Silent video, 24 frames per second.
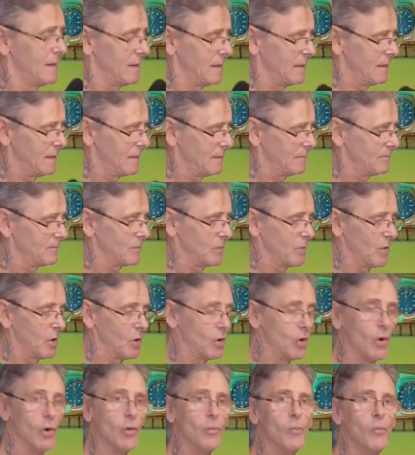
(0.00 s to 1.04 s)
the
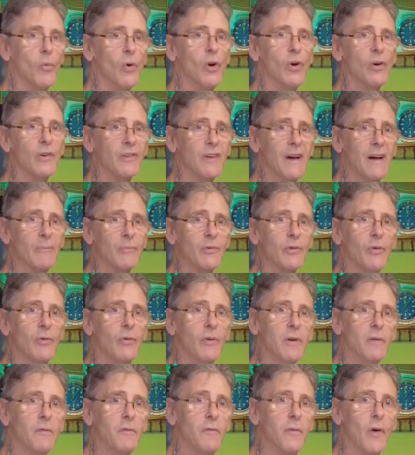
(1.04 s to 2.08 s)
gun worked
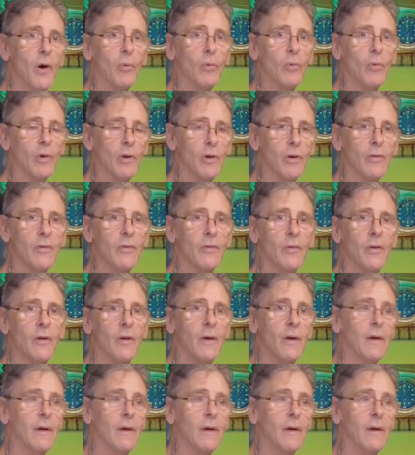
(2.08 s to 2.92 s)
absolutely faultless.